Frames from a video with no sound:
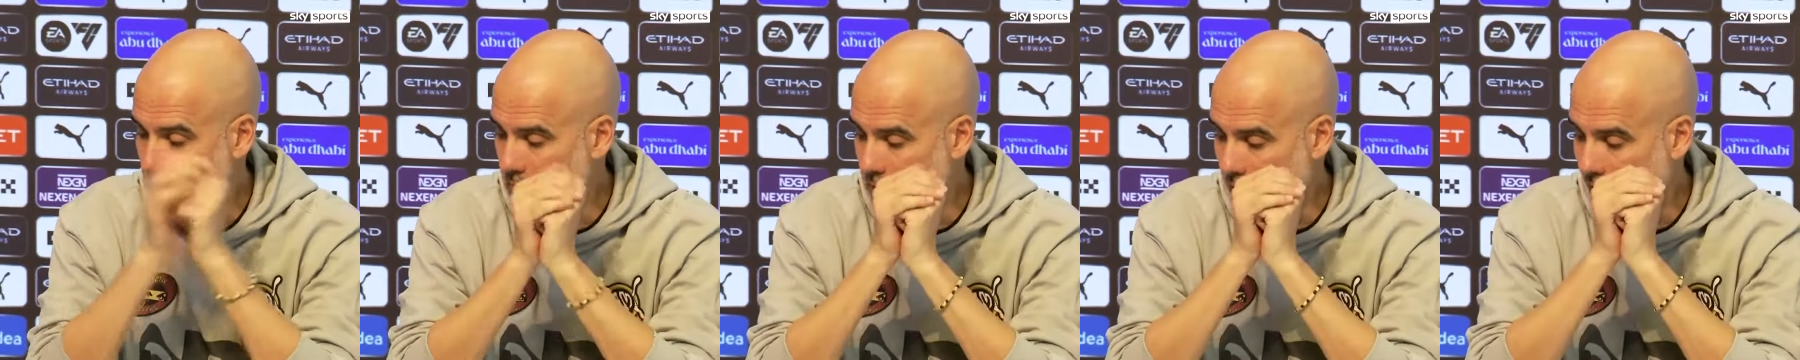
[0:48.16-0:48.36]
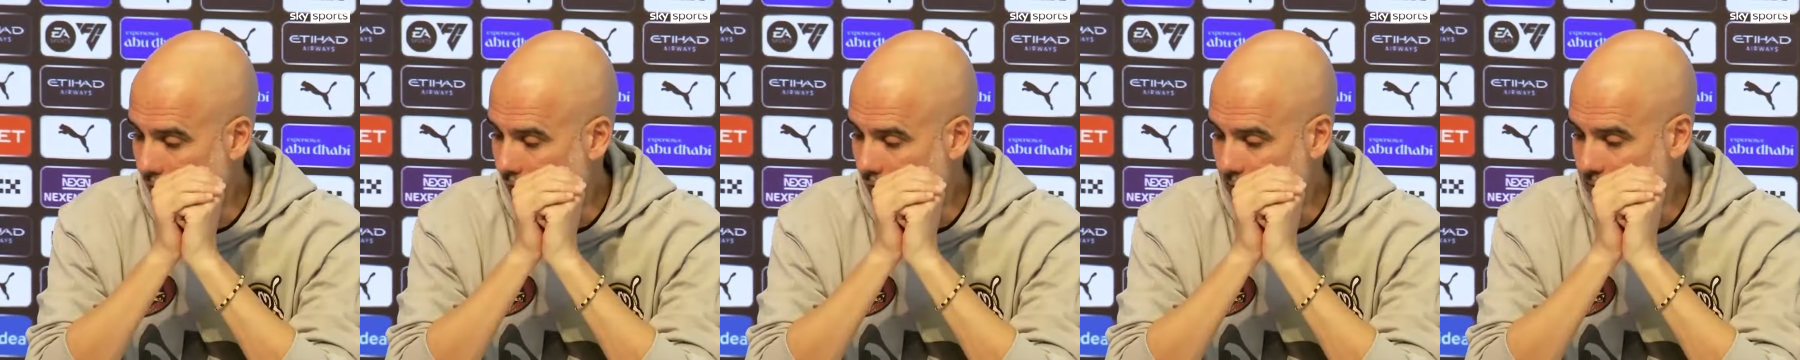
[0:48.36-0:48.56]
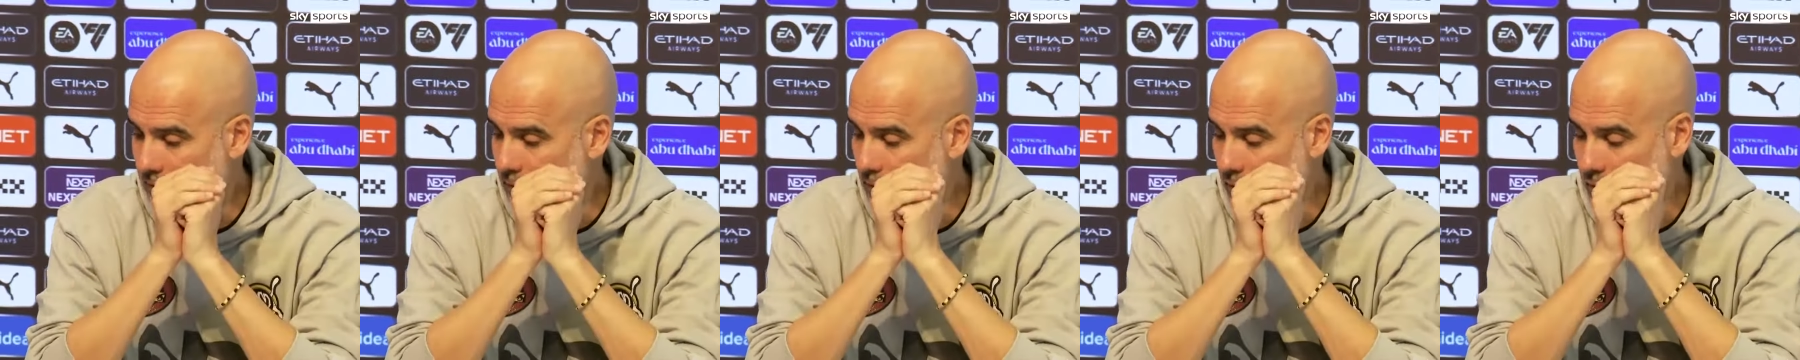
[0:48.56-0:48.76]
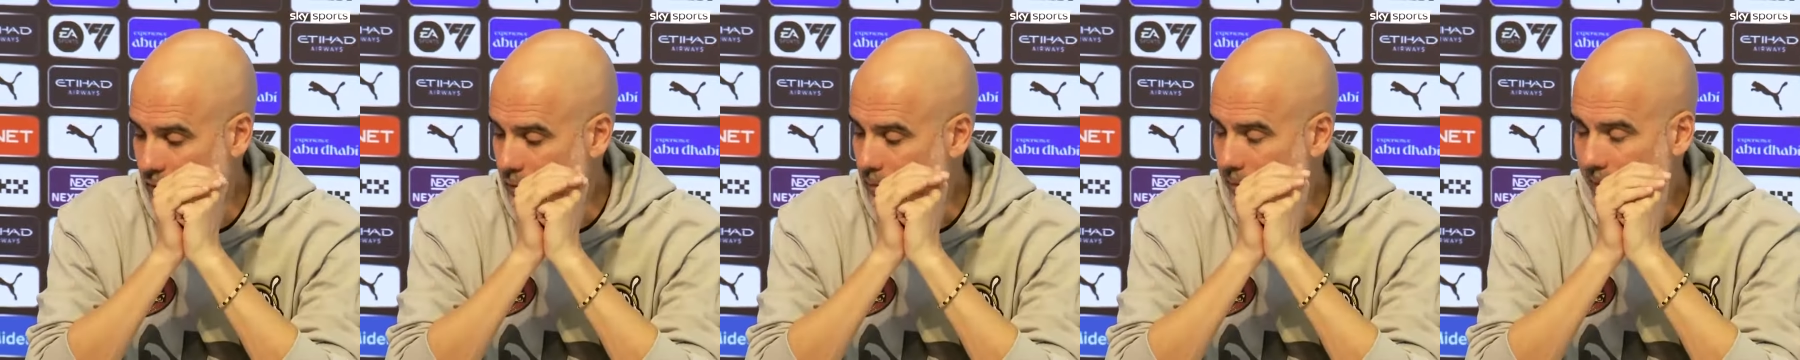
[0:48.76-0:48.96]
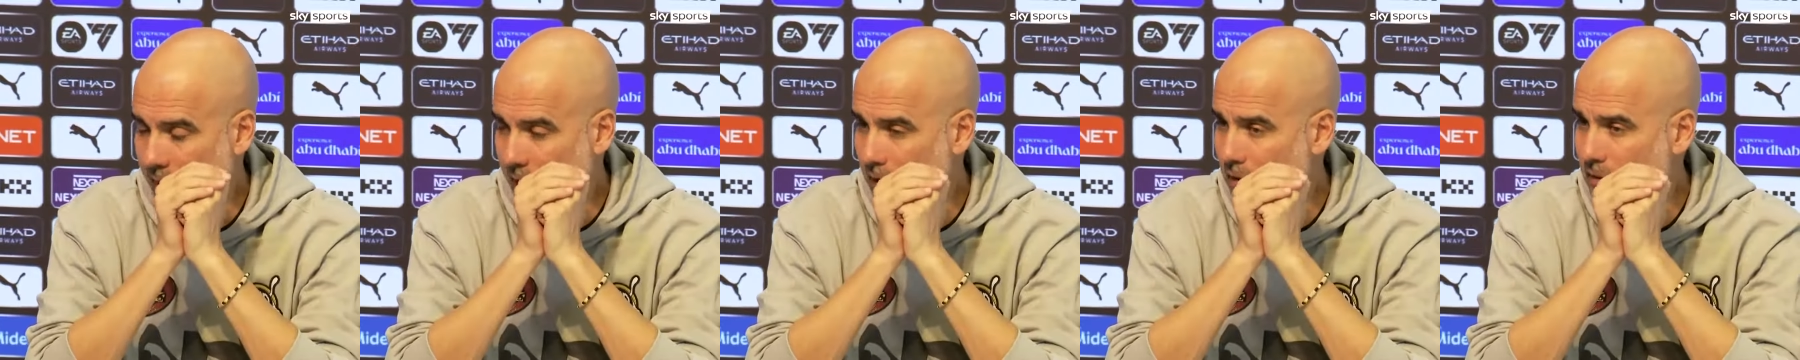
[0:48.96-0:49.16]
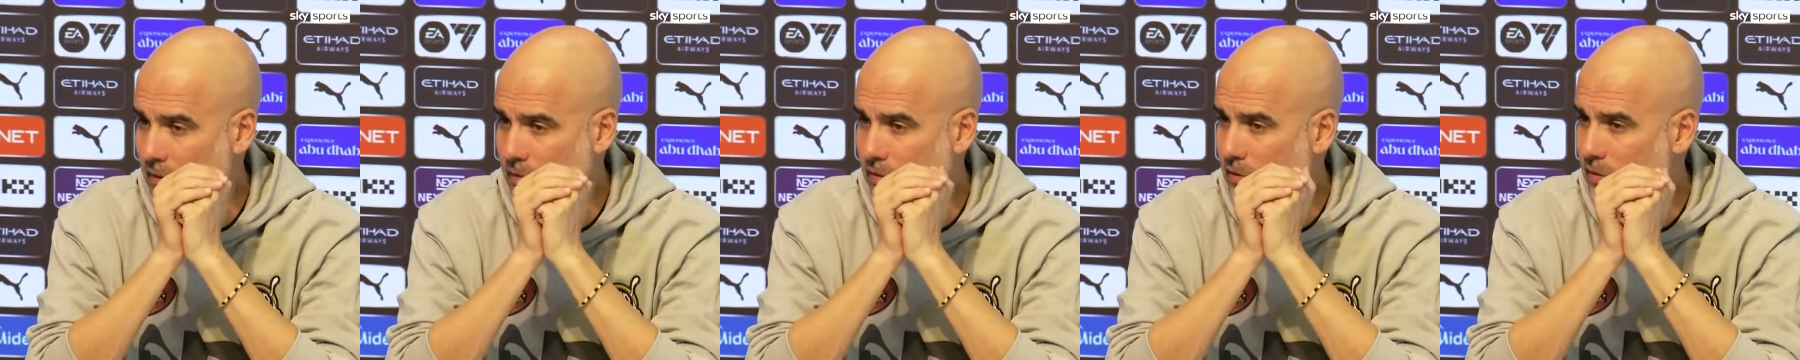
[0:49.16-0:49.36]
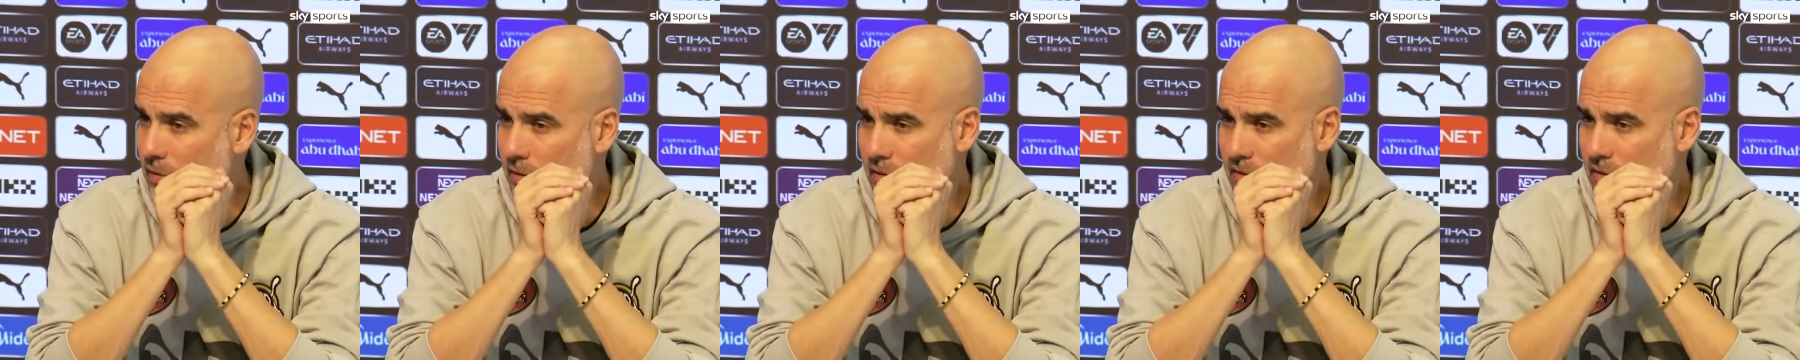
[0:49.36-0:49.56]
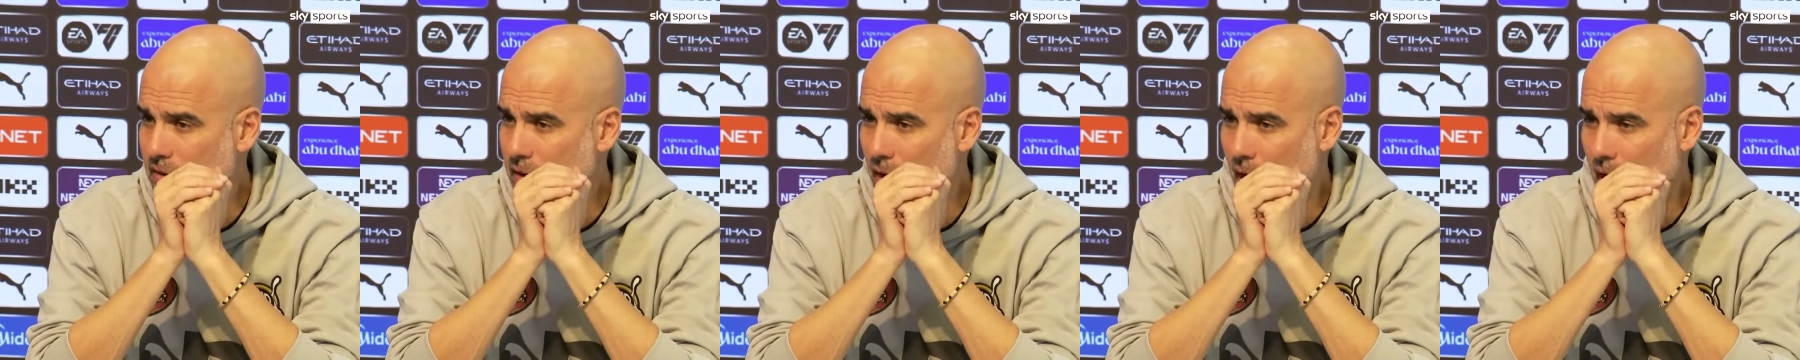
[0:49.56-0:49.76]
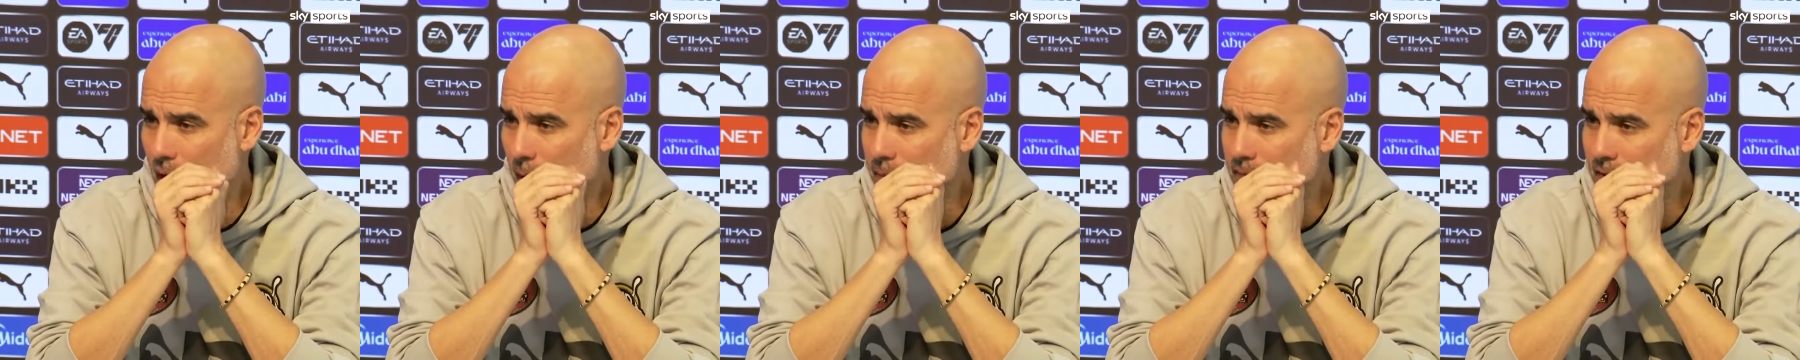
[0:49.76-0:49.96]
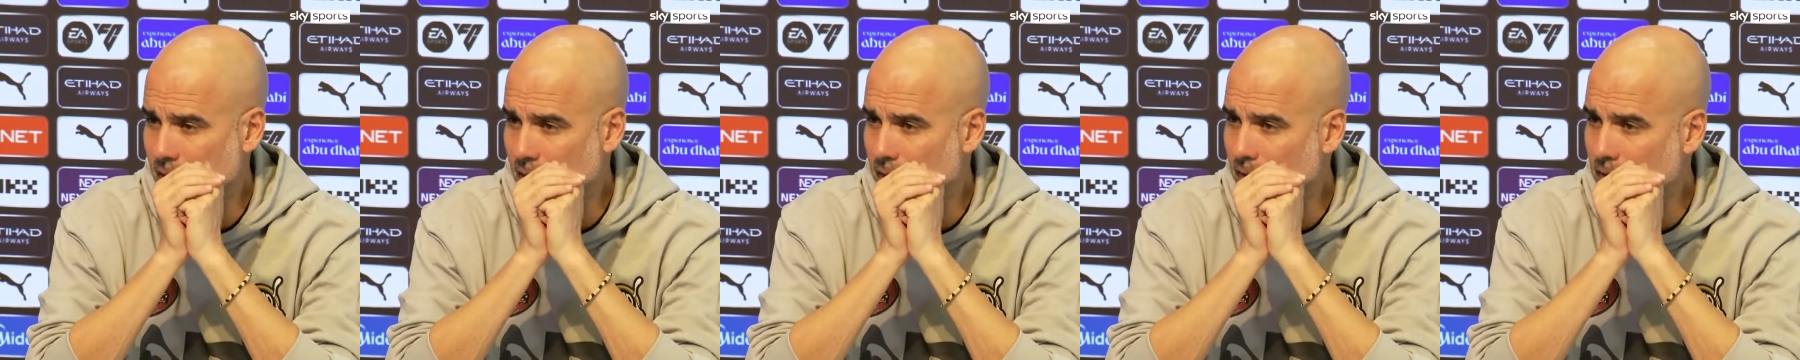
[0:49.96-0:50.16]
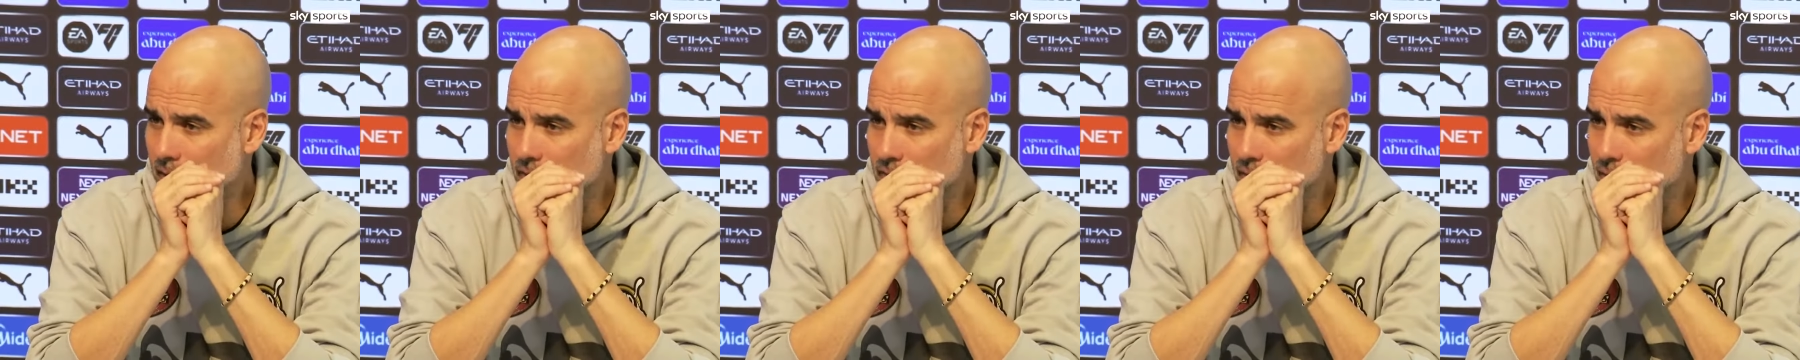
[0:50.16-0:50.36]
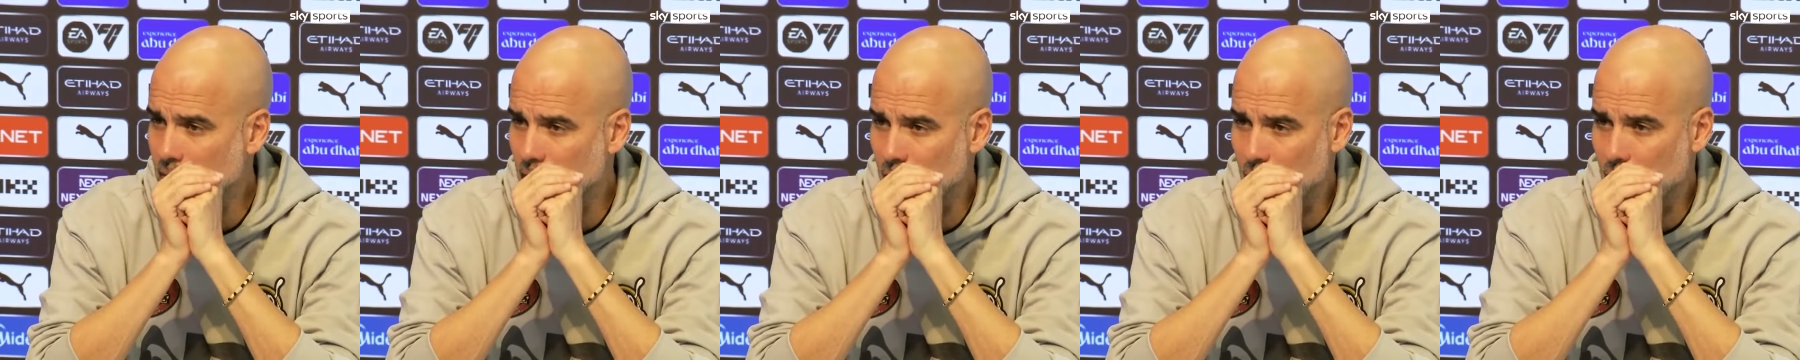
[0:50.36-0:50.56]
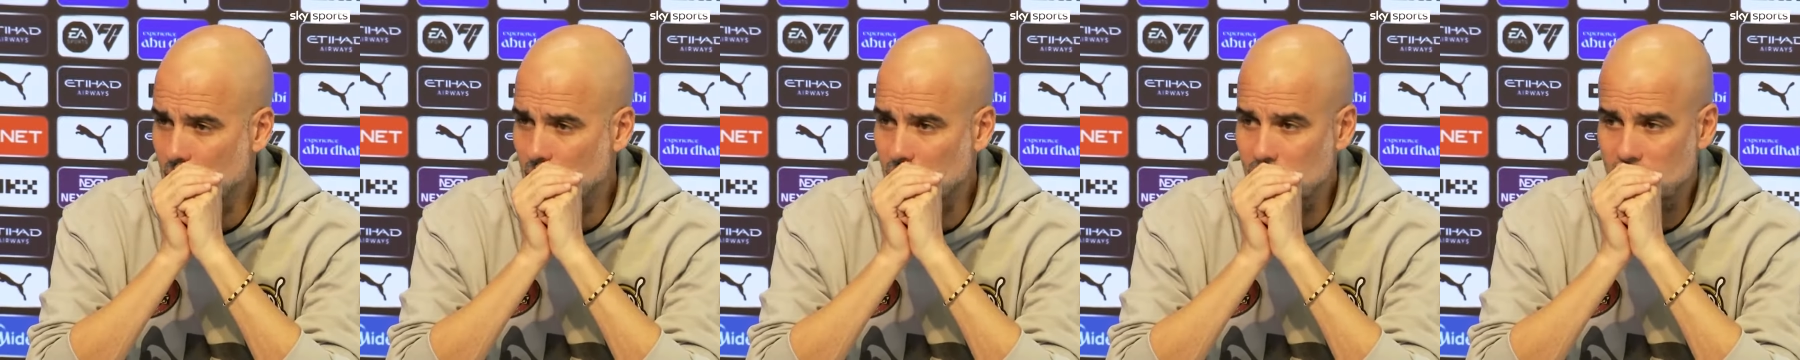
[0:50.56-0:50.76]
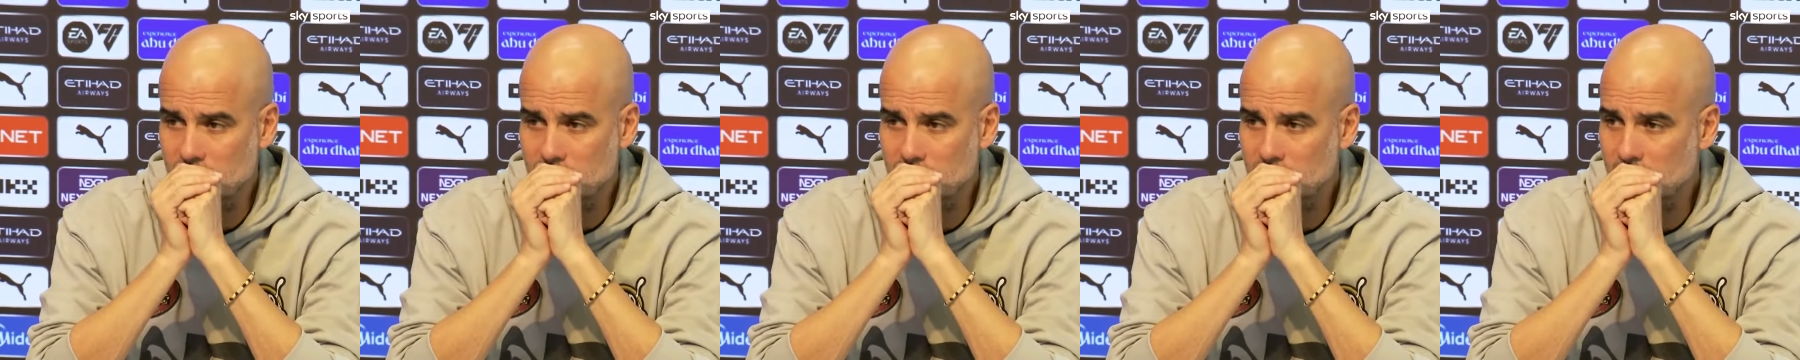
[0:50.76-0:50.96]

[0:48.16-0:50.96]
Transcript: yeah, it's respect each, each clubs. I think so.